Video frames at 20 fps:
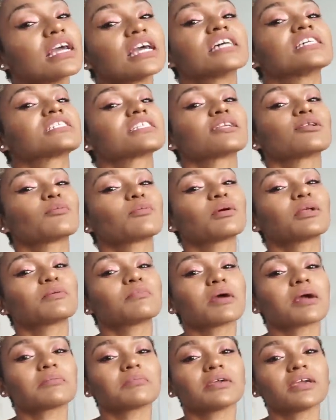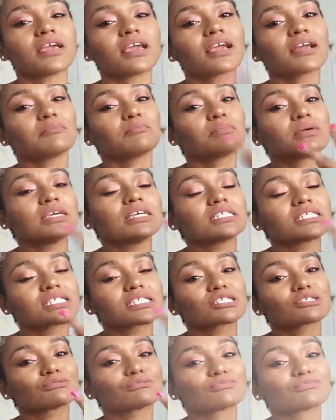it's sitting pretty baby.
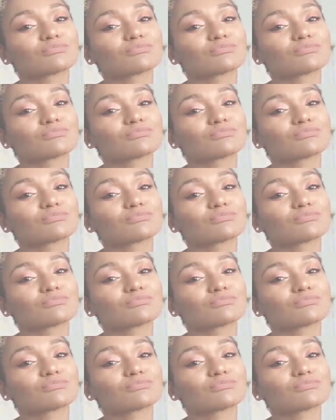Peace.